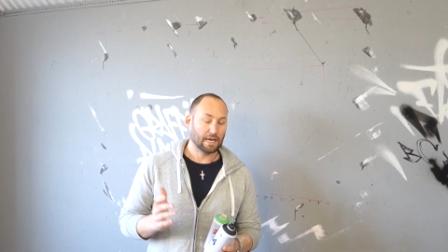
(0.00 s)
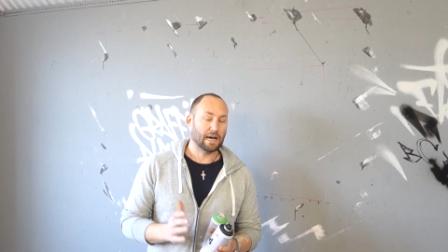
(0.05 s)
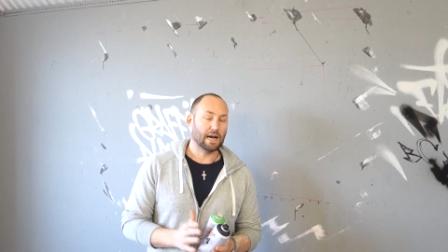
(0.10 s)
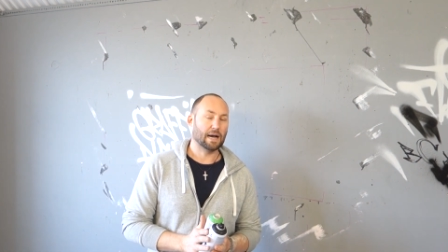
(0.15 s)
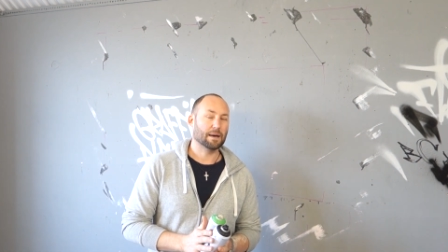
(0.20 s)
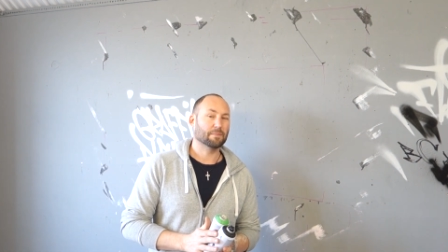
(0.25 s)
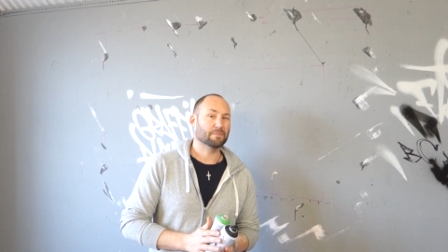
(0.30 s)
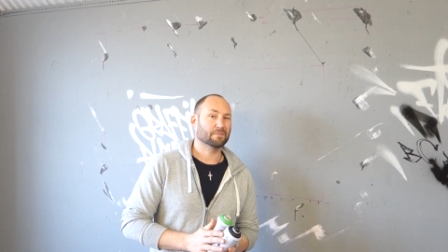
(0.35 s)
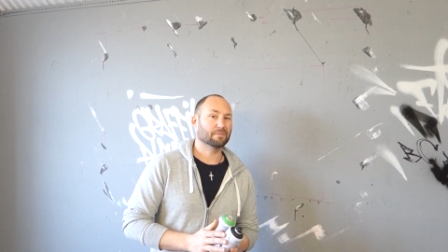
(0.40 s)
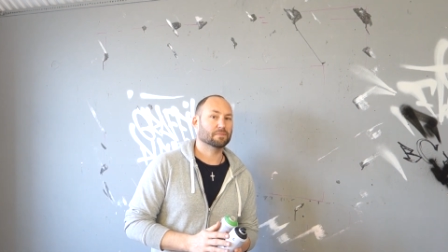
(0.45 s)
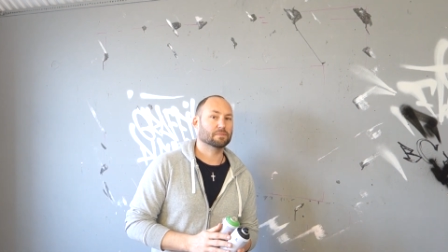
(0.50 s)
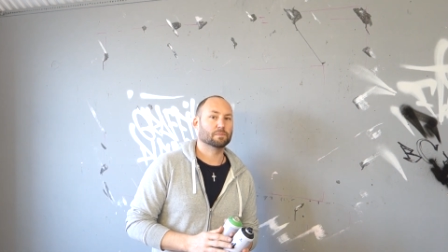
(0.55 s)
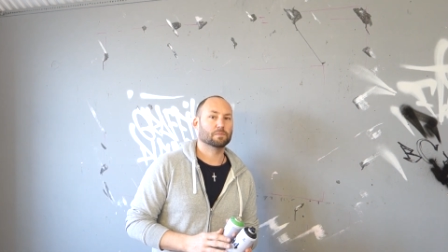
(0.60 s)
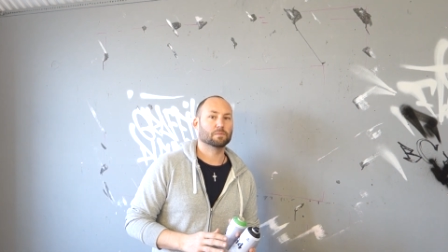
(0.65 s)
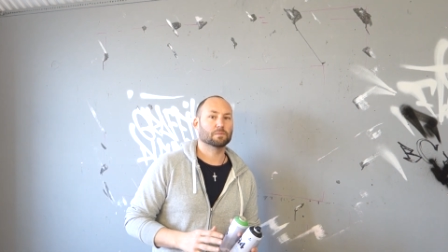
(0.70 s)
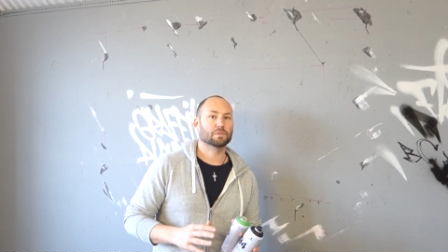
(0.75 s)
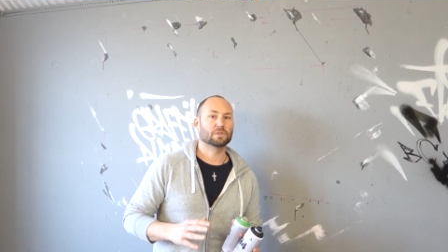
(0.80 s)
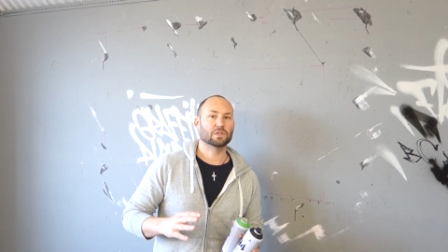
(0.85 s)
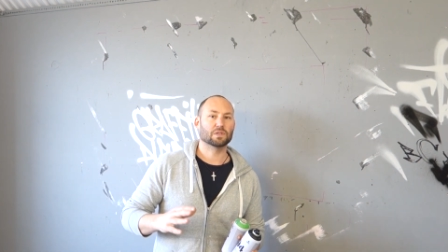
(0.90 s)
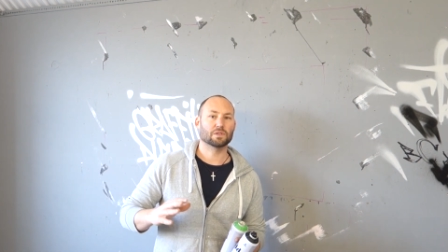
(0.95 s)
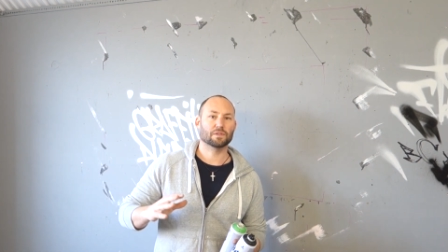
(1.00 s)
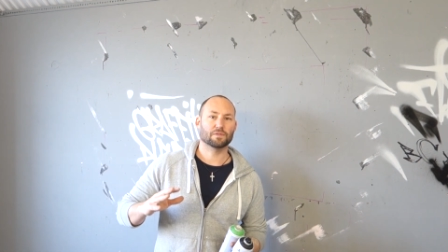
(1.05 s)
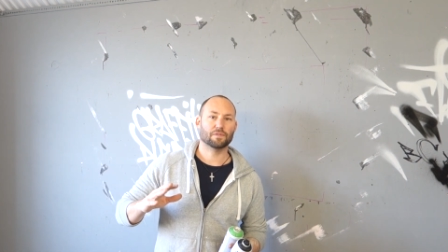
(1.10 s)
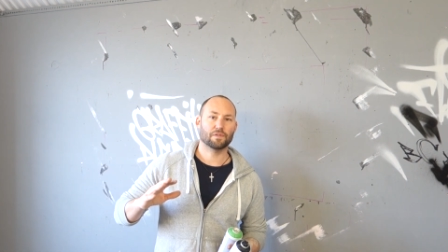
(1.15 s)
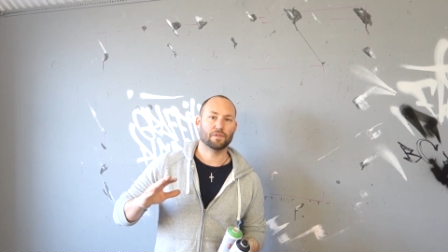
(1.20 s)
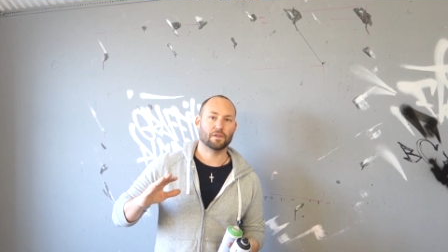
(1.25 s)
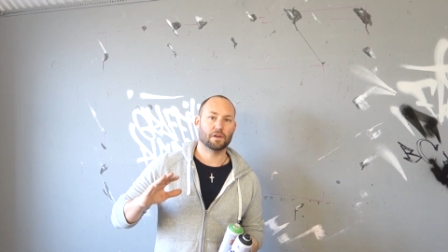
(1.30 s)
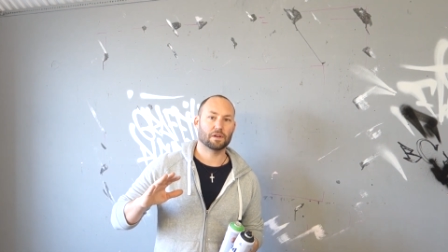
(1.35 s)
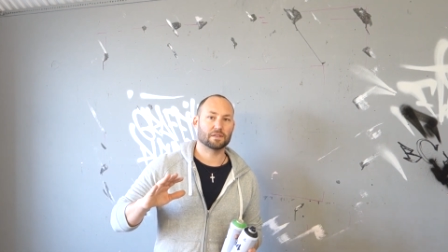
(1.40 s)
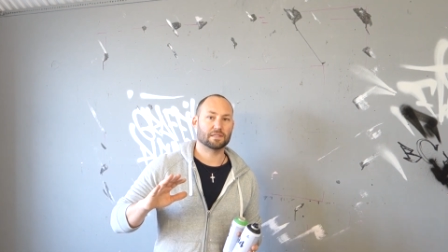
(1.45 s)
I'm sort
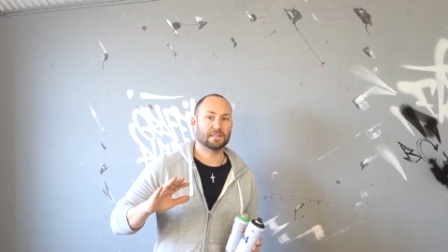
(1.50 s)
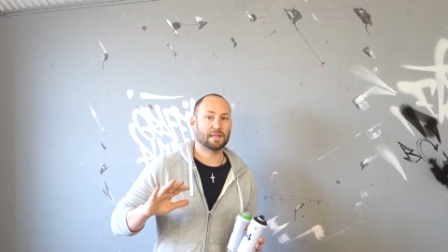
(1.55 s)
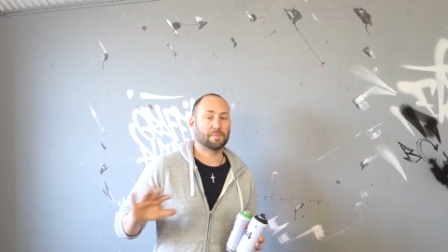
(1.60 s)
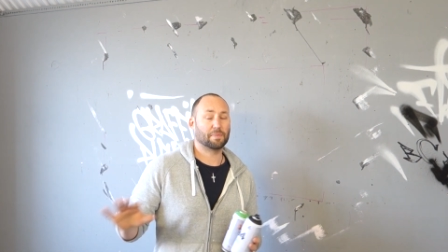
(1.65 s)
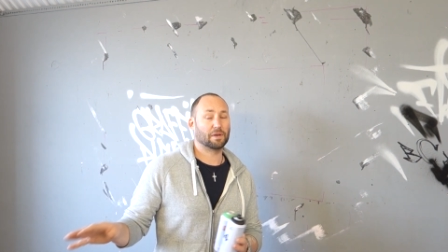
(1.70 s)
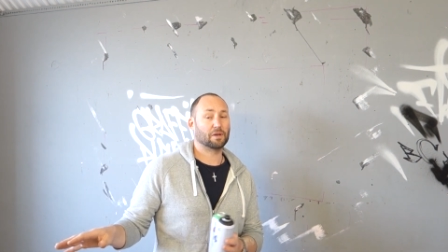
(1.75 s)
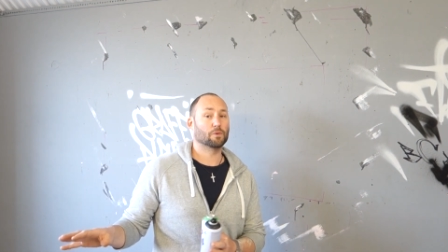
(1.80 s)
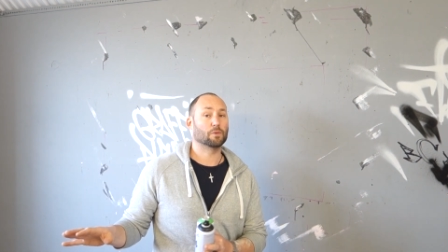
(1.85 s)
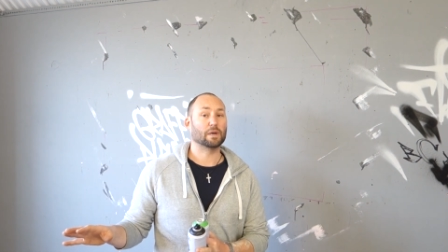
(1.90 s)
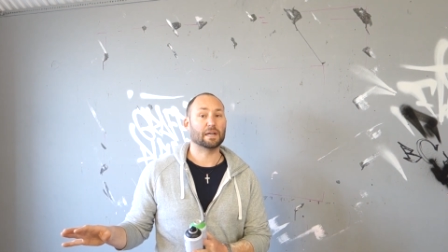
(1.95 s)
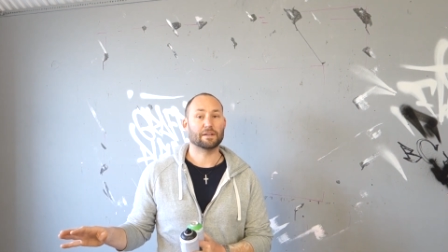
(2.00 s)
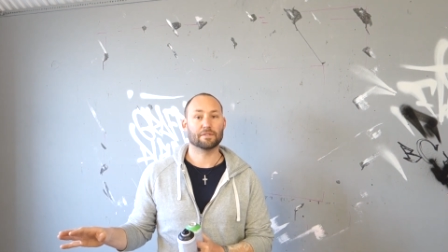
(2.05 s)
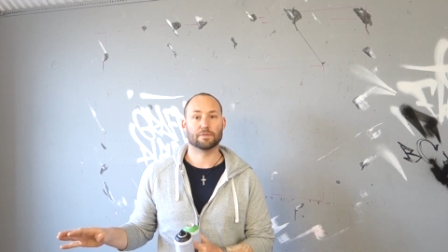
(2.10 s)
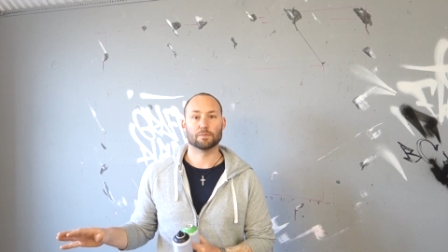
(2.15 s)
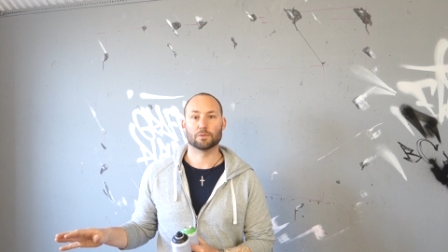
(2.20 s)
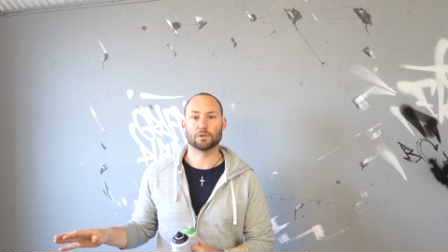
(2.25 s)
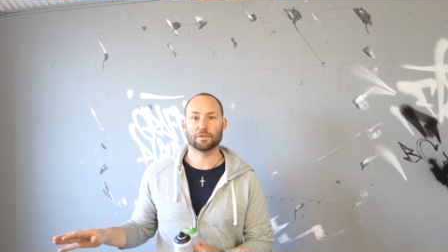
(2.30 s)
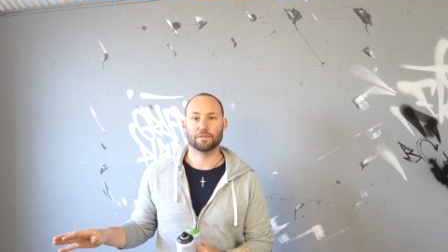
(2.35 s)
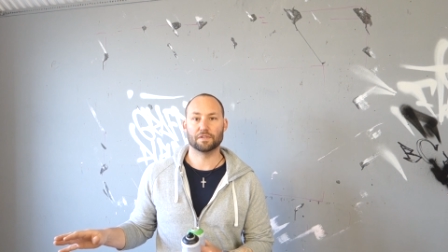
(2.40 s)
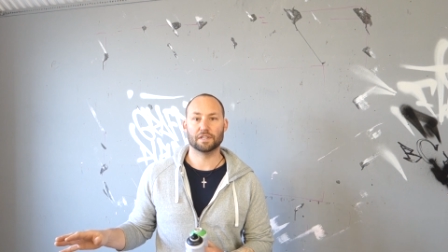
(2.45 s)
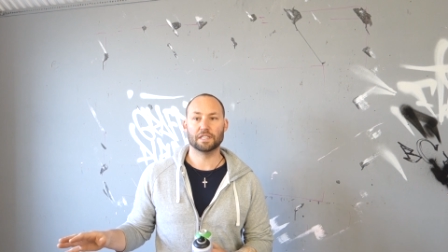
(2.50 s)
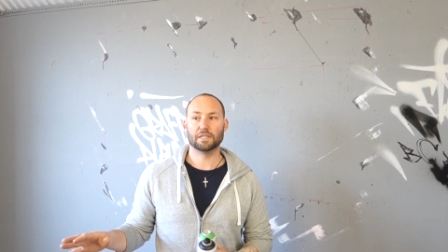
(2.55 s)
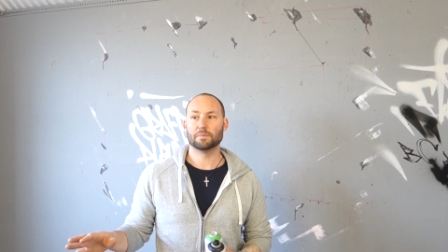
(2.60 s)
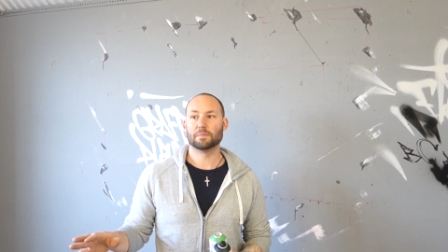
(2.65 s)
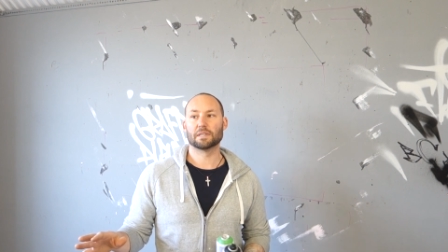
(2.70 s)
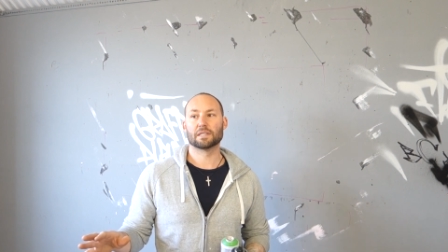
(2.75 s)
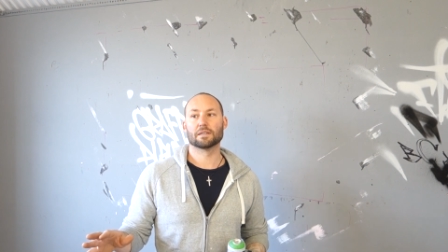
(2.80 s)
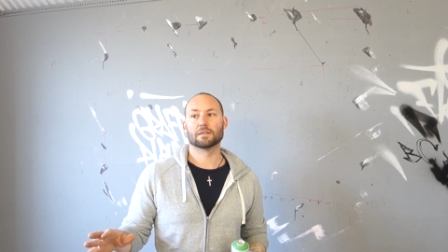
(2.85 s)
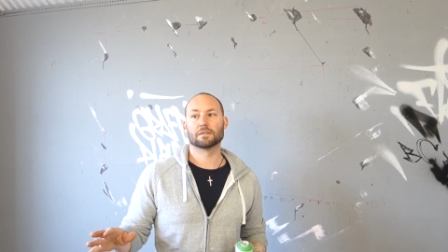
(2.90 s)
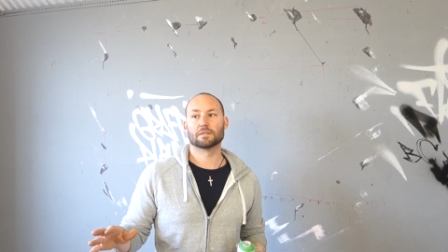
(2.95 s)
of stepping away from graffiti
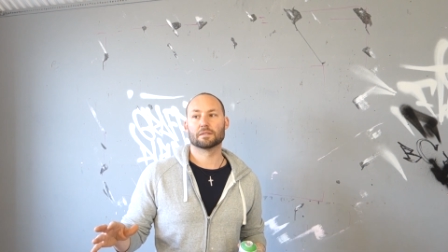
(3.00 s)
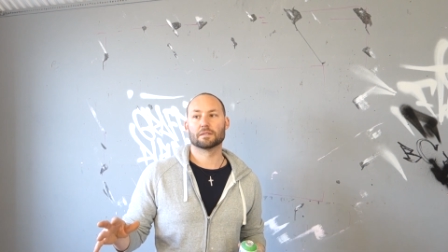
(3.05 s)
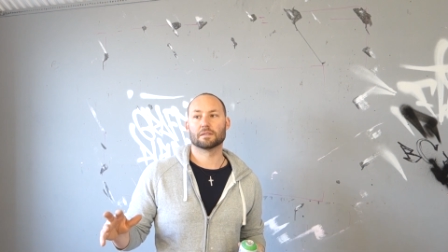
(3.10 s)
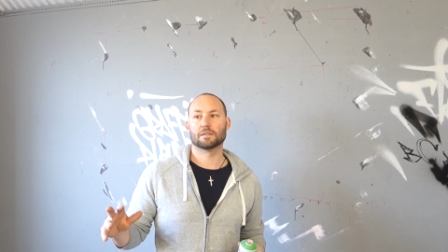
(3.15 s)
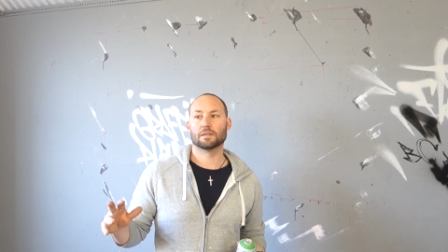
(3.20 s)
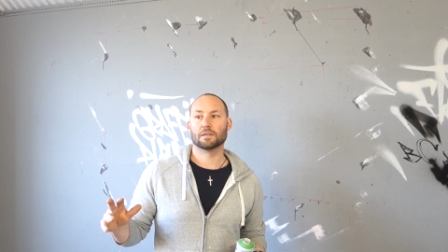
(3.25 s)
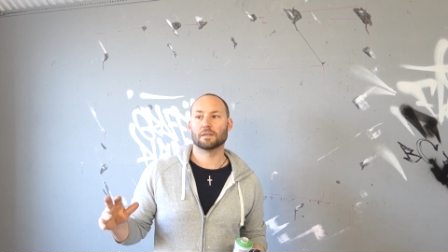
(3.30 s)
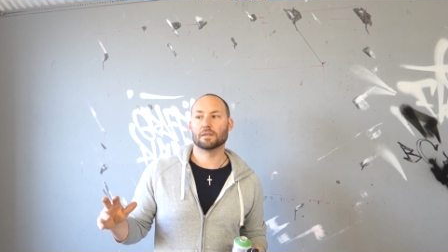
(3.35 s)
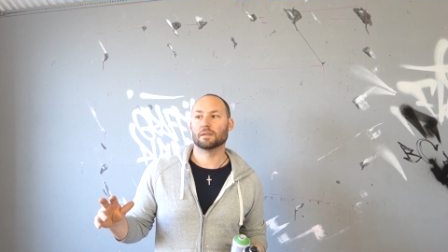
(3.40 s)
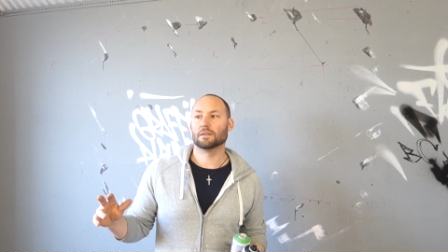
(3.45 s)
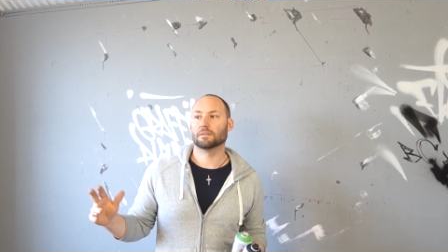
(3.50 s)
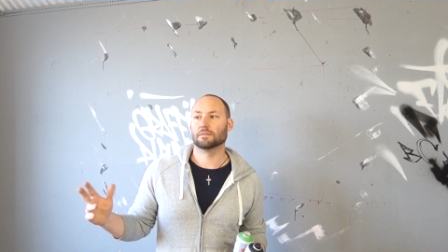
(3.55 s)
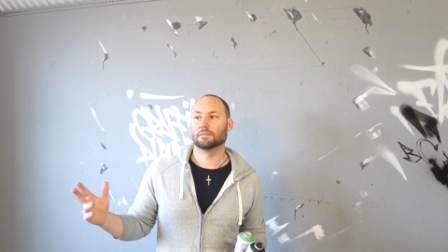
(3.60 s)
because